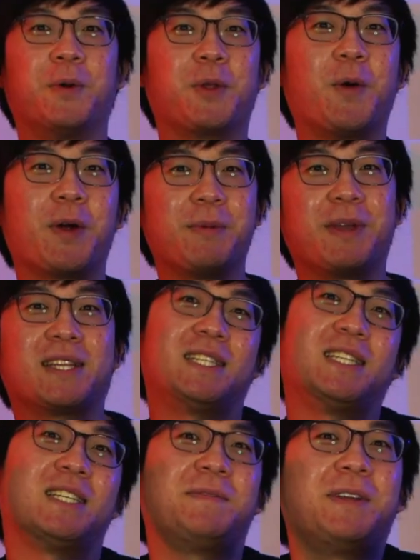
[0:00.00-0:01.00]
don't worry, because in
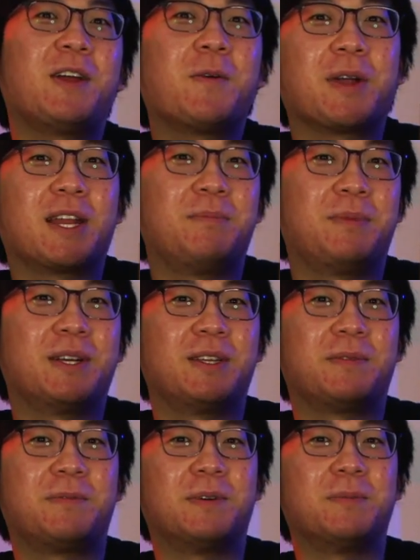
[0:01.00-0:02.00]
this video we're gonna build a
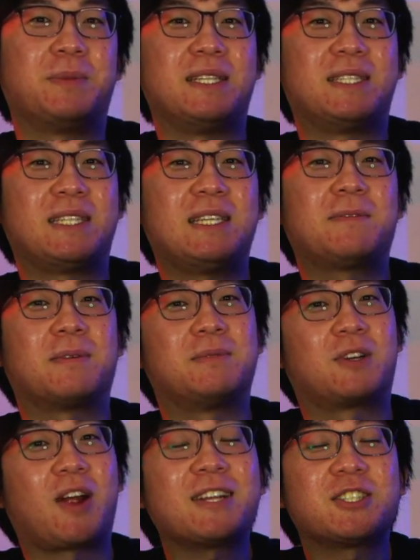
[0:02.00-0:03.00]
full PC from
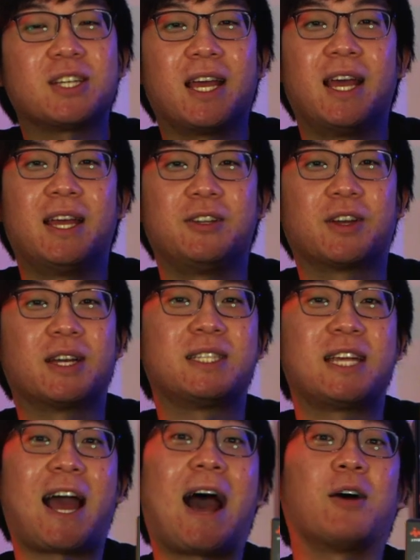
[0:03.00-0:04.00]
scratch and you're gonna see
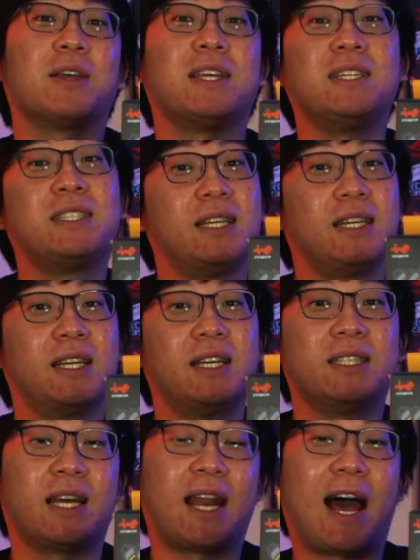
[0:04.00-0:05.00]
how easy it is
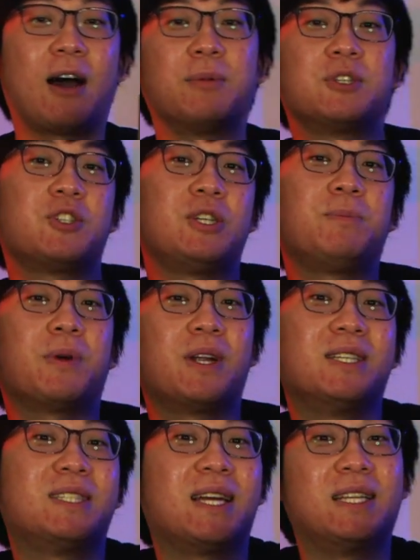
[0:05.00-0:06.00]
and how much cheaper it is
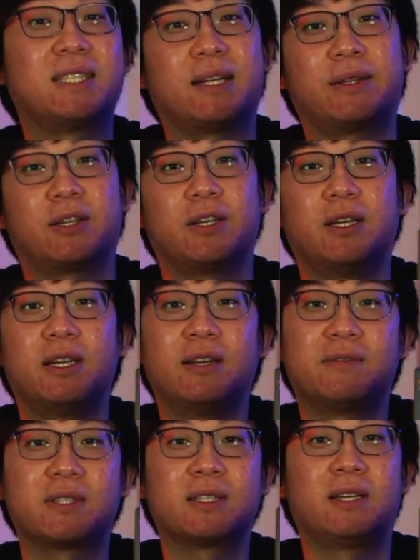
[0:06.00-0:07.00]
than its
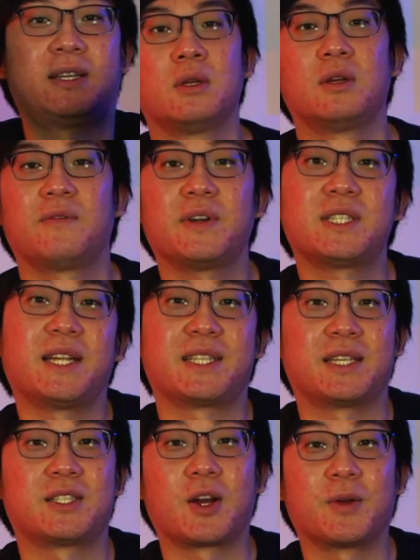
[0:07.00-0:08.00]
alternatives. First, let's
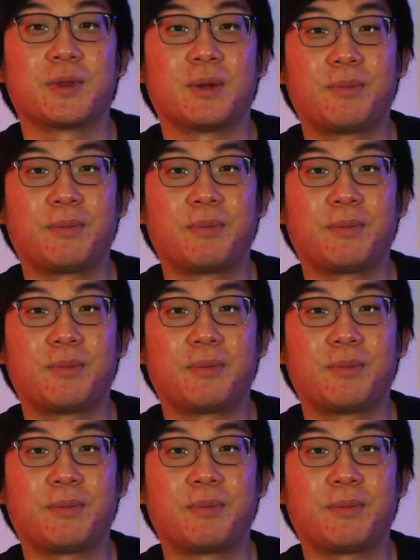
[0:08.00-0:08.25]
get started with